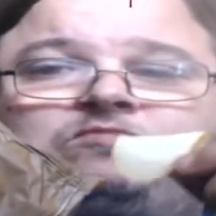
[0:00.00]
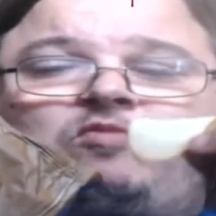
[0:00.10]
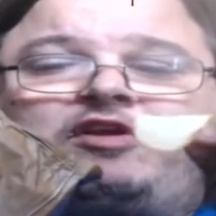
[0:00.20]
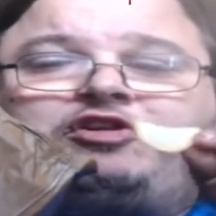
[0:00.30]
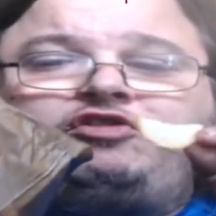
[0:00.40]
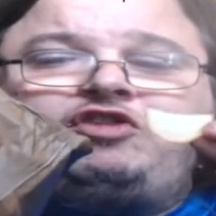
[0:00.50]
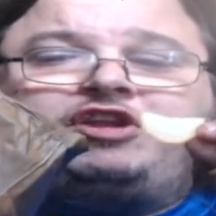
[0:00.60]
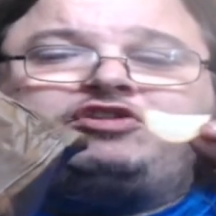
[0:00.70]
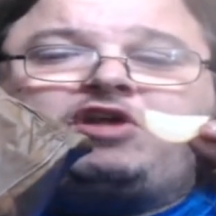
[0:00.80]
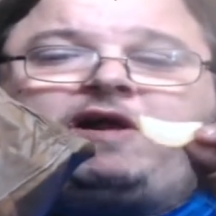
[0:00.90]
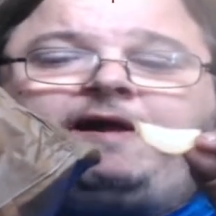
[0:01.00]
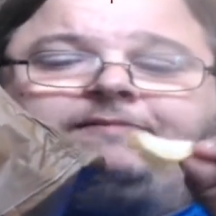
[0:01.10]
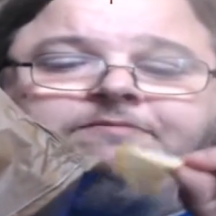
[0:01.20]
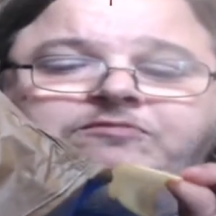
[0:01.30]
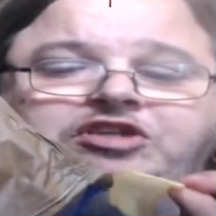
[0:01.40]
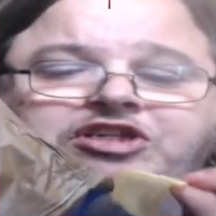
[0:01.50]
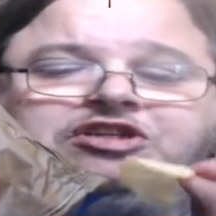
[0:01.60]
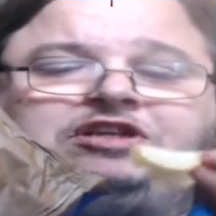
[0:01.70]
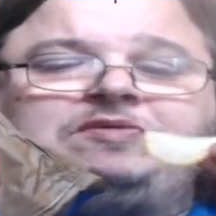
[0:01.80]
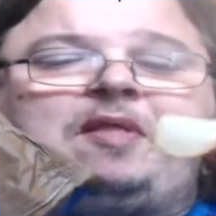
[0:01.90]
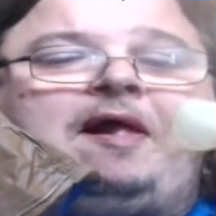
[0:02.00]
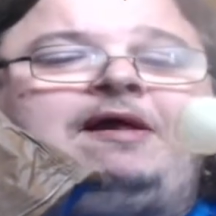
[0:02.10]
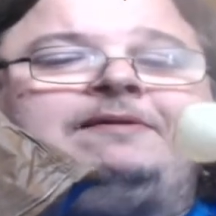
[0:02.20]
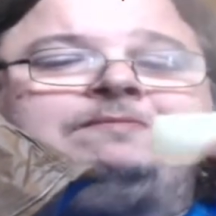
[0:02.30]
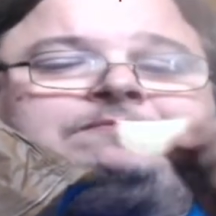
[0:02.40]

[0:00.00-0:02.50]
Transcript: They do taste decent. You